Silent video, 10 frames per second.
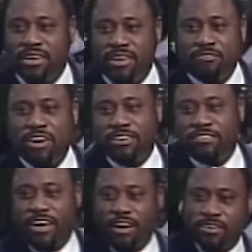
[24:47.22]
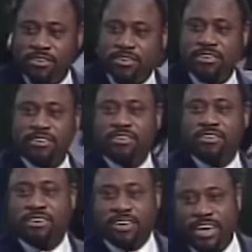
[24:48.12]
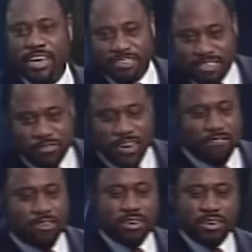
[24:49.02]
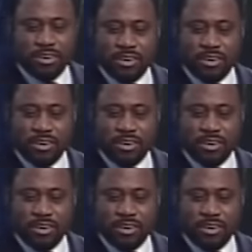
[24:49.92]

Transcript: Write this down. The king's favor